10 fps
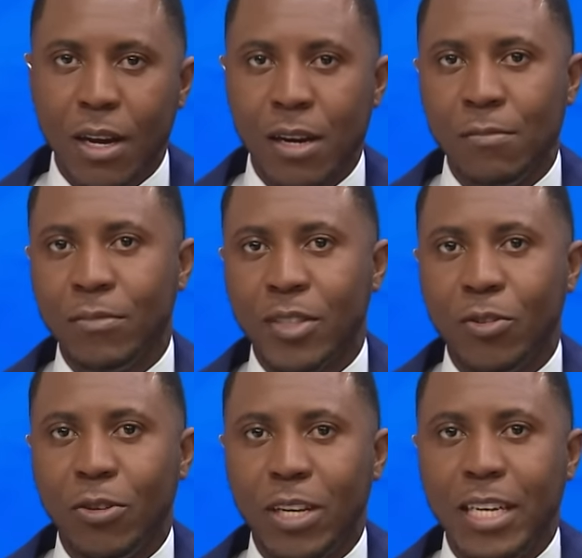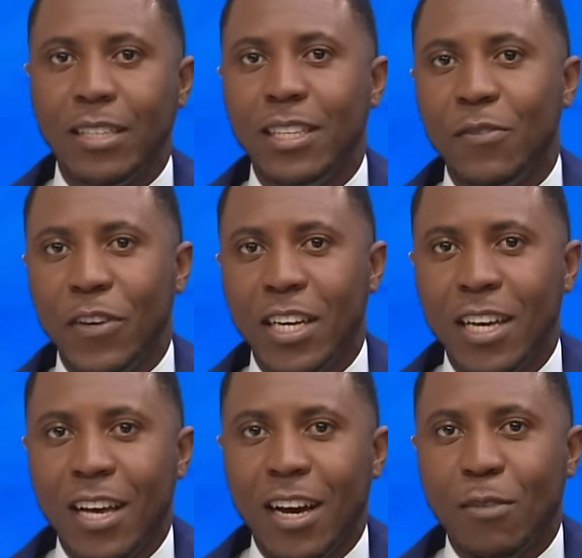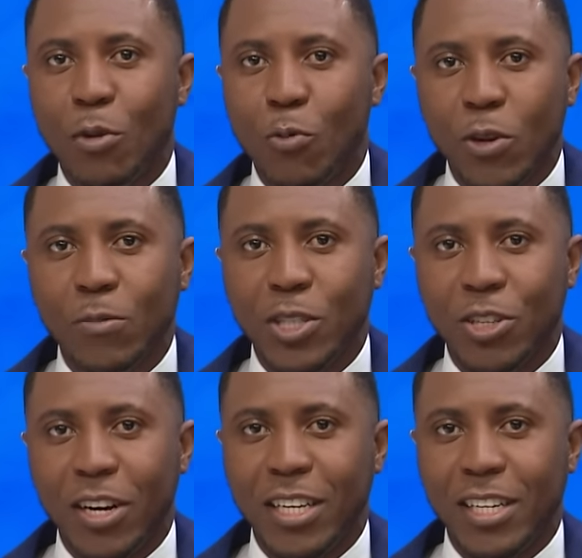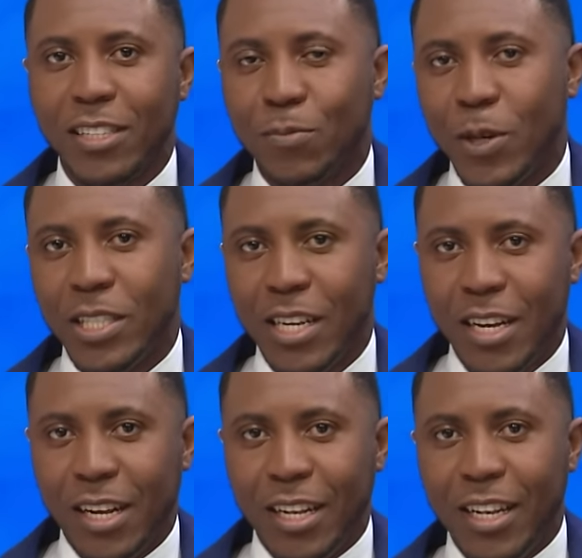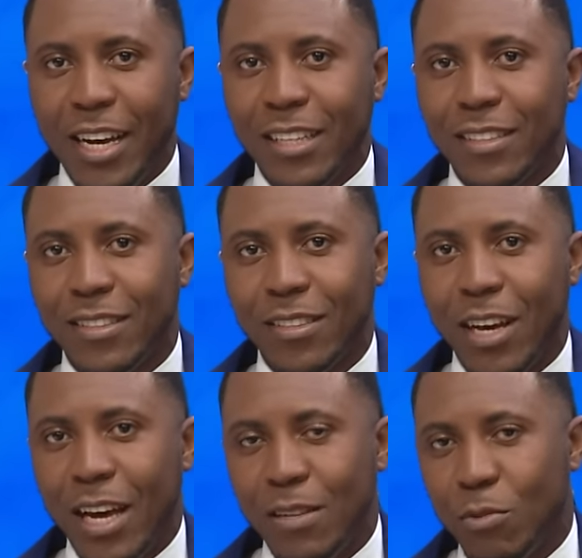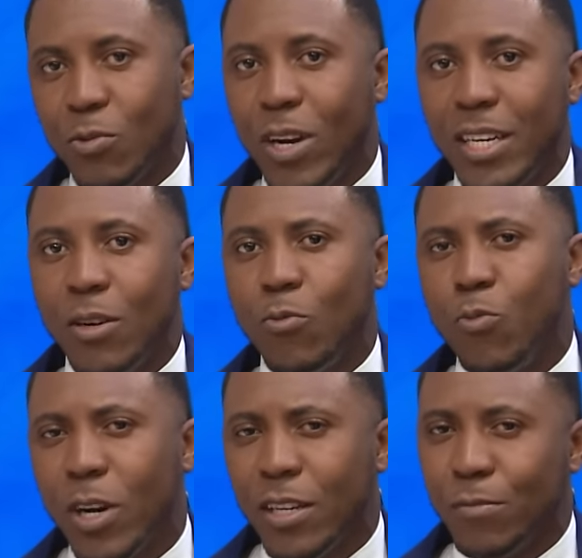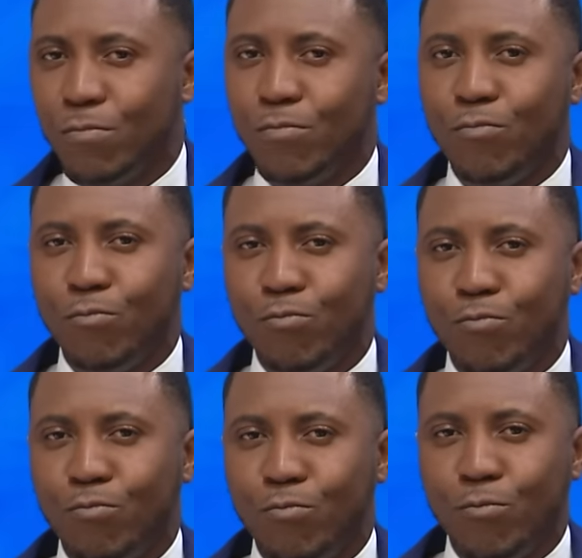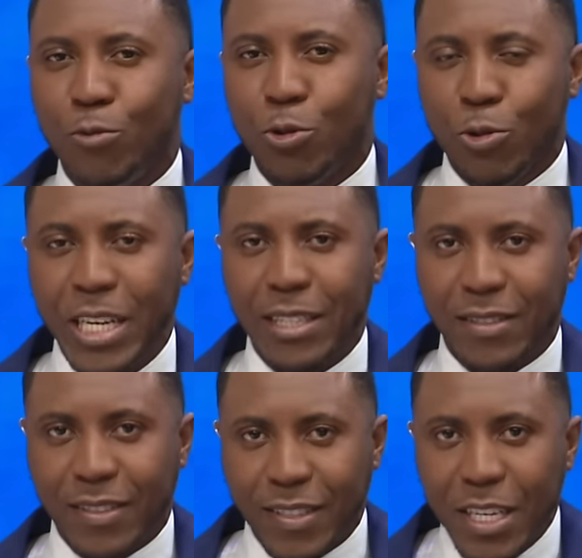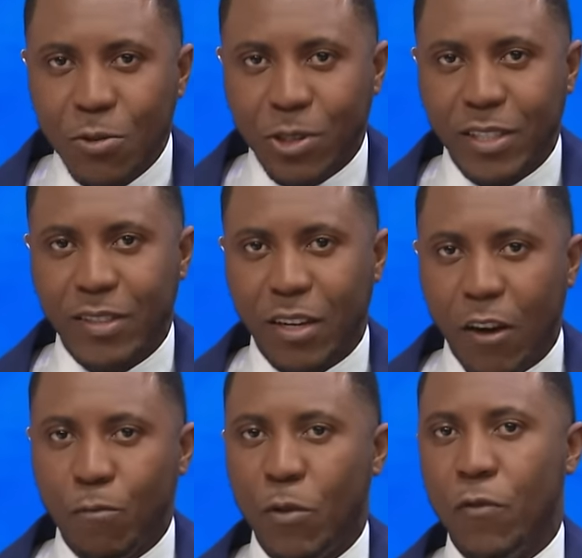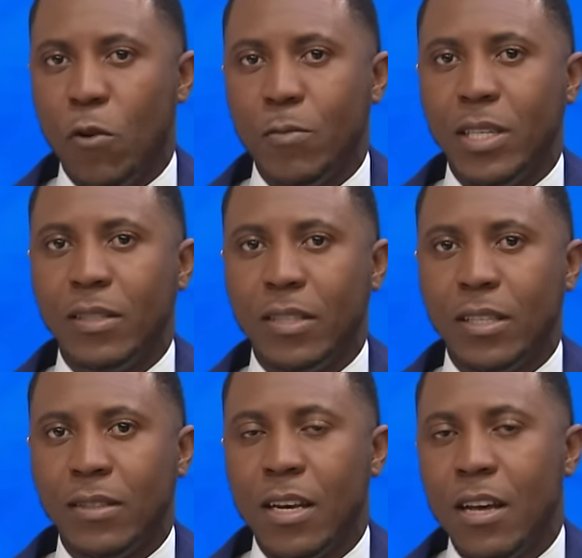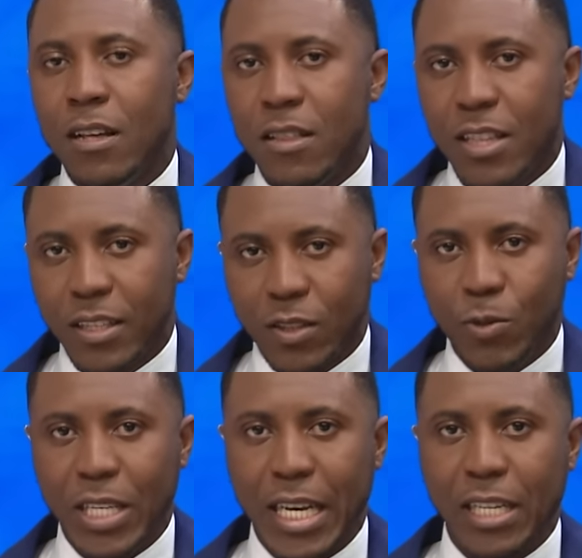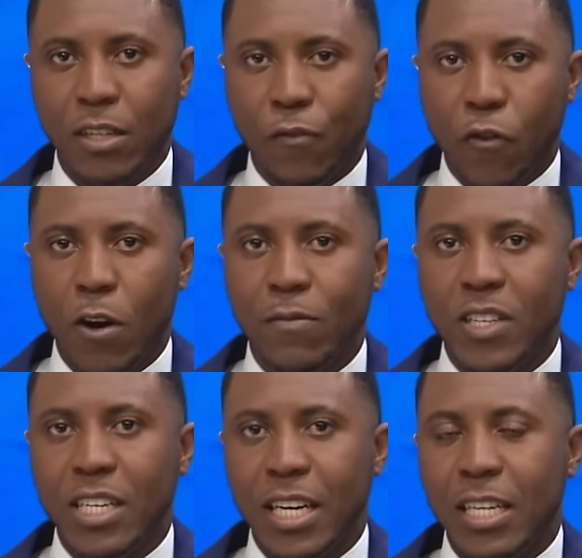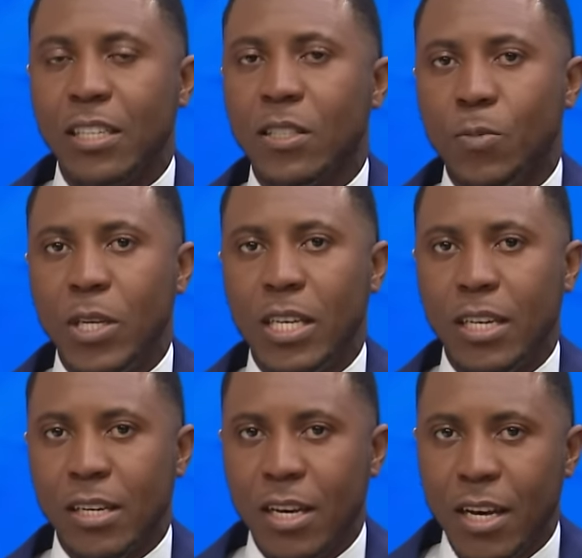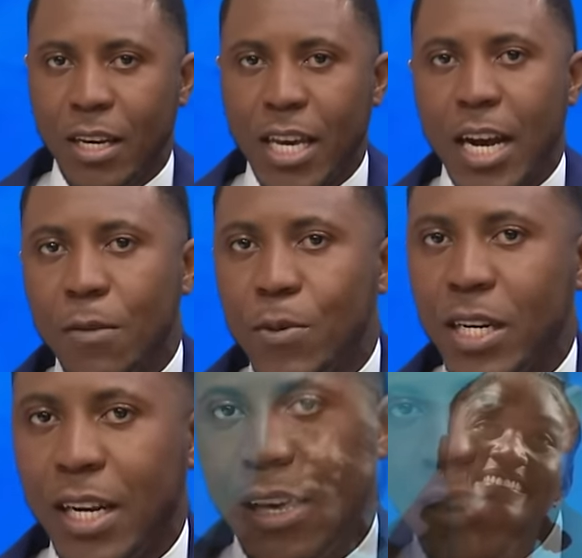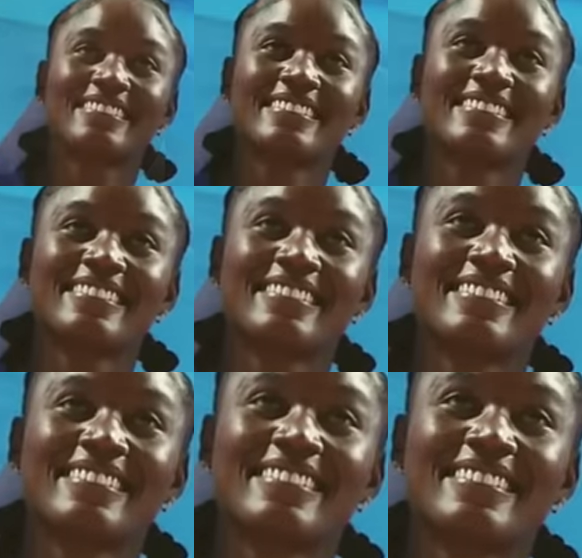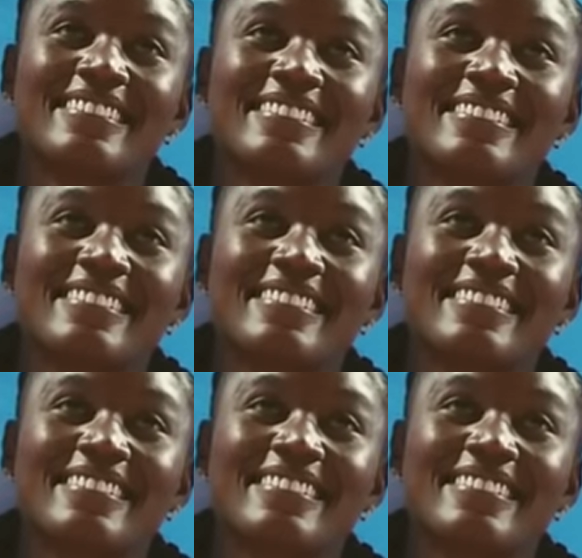Um, so Le Levy um, will be joining us, but Lance and Mariah, what a great series of performances this weekend from the English-speaking Caribbean athletes. Um,